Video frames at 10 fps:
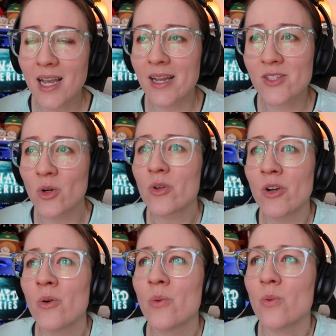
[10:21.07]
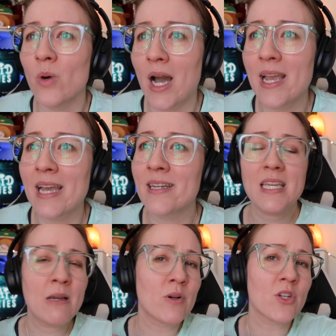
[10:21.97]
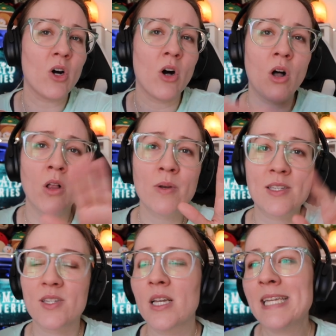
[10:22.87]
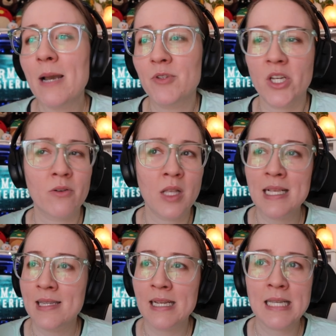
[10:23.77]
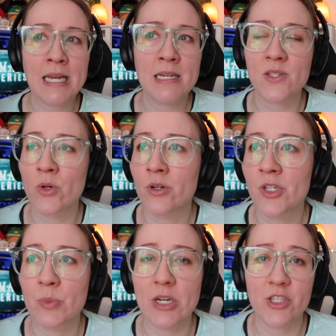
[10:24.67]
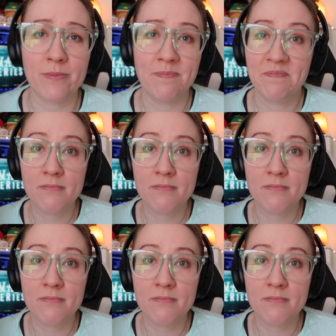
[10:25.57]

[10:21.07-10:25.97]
I don't know why. And it was always just, yep, generalized anxiety disorder and depression.